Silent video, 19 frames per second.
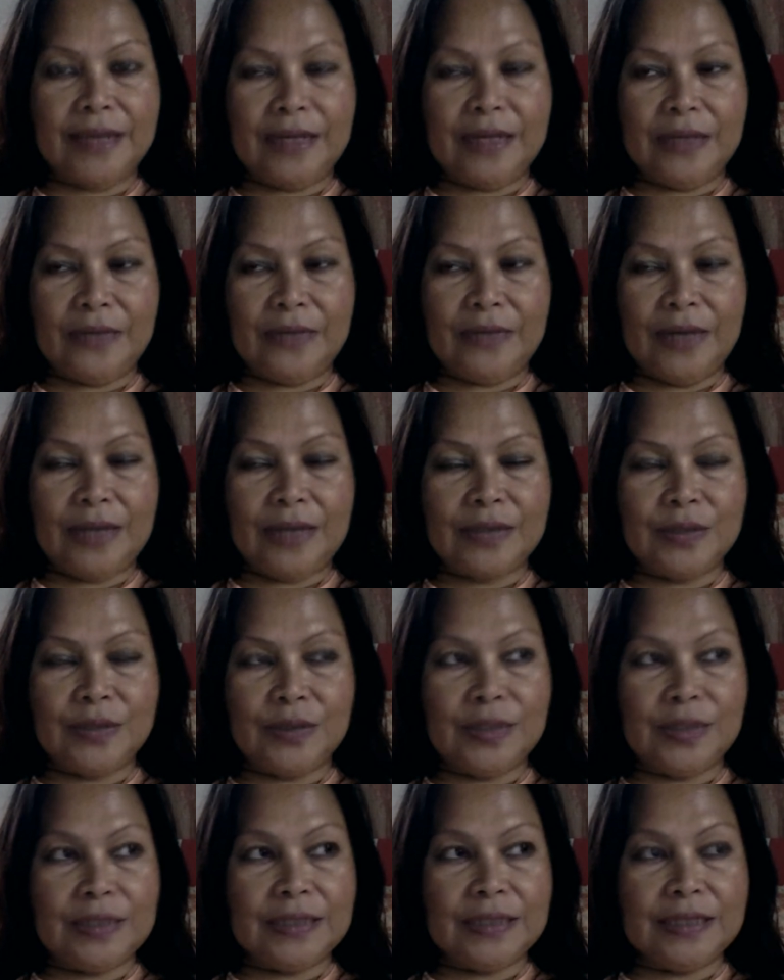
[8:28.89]
Anyway, as you
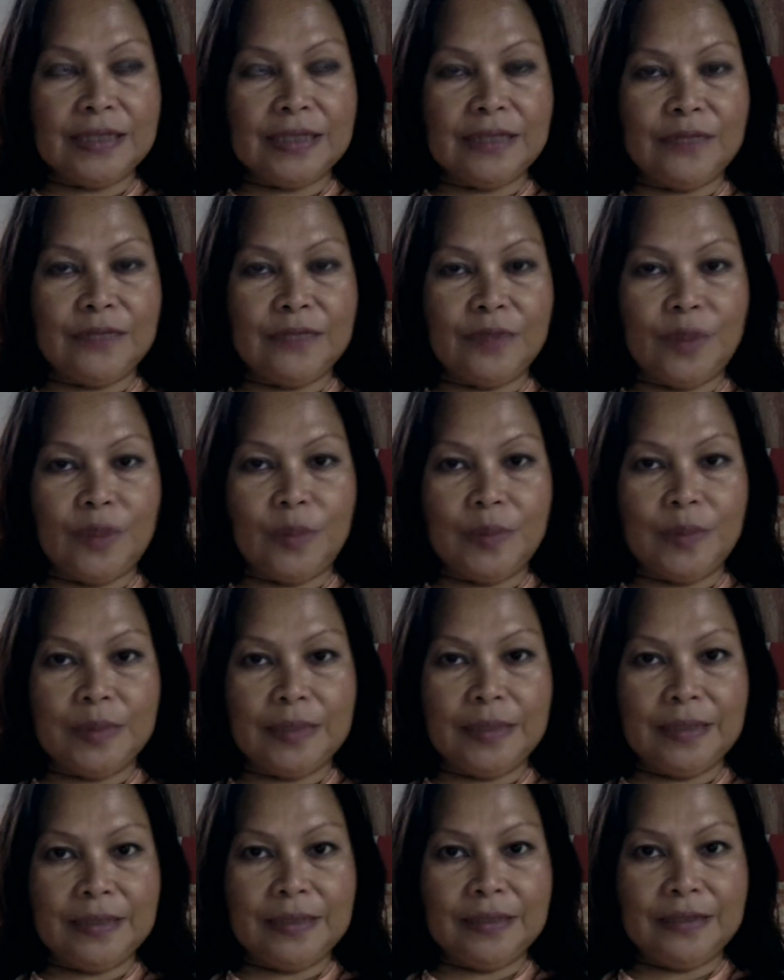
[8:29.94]
can see from
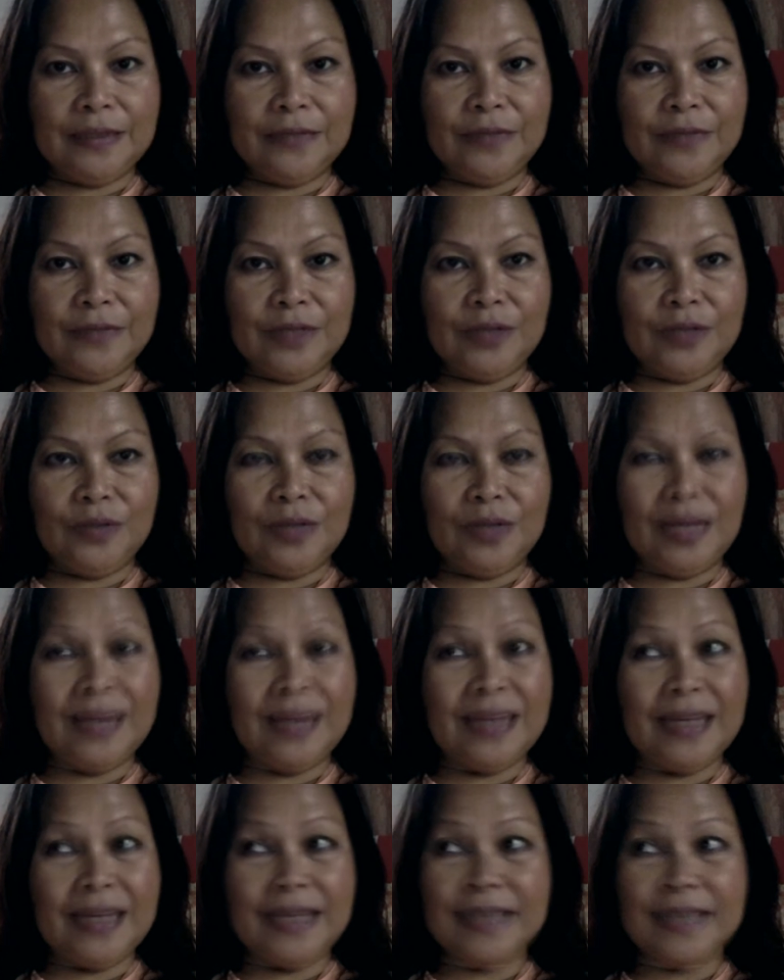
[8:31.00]
the video,
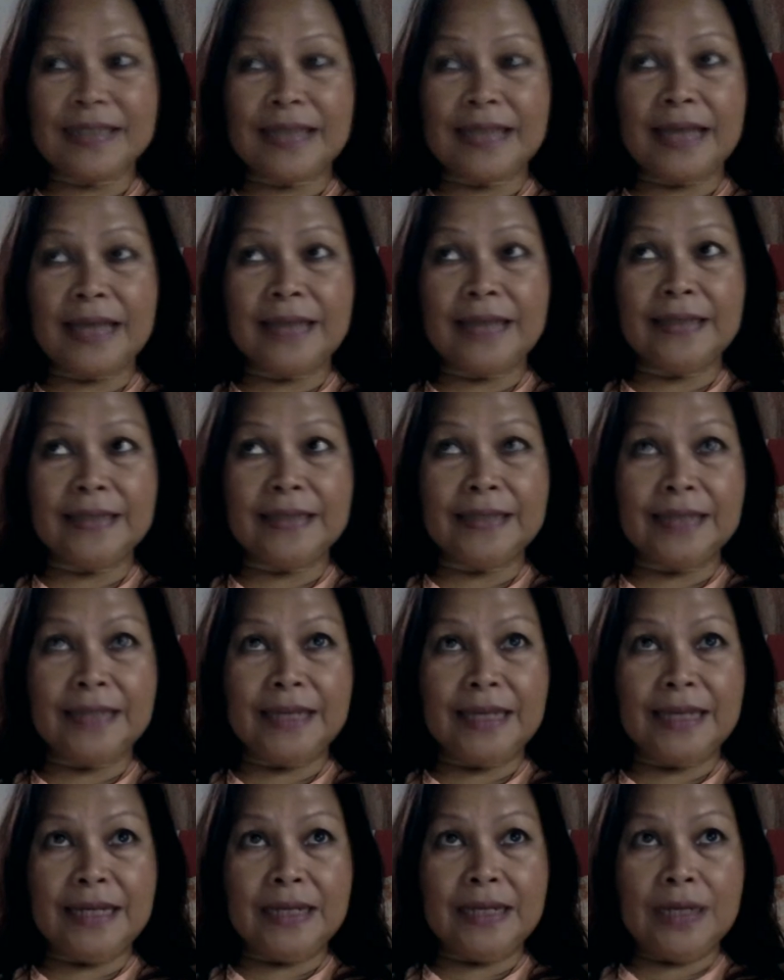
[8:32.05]
nothing
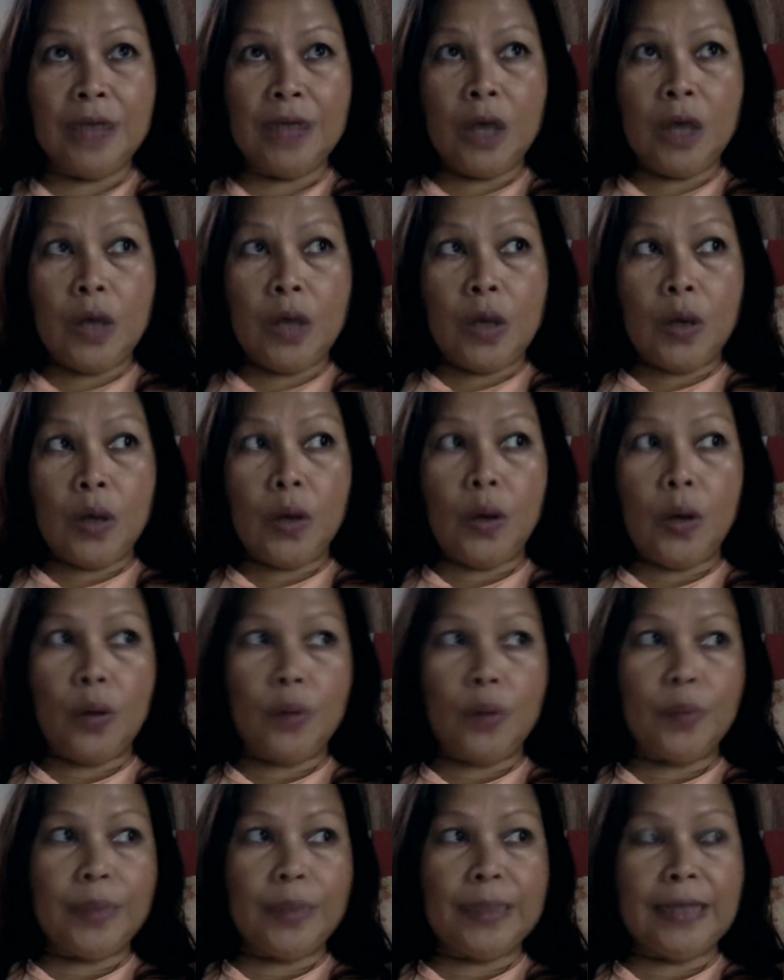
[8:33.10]
exciting.
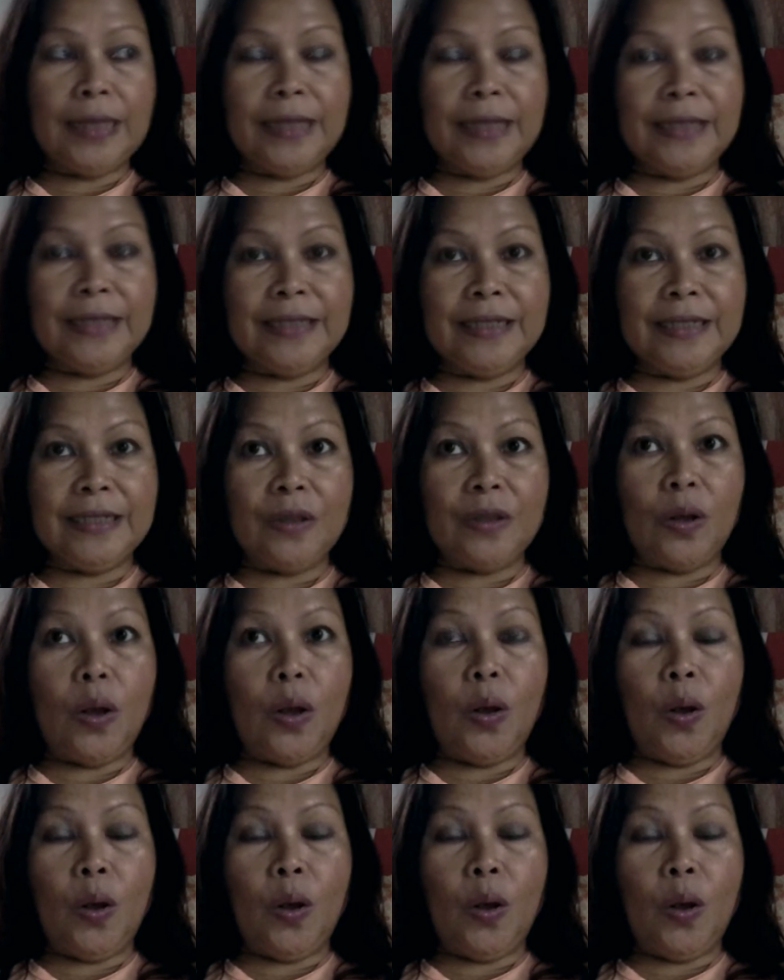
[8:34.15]
Oh, but I did,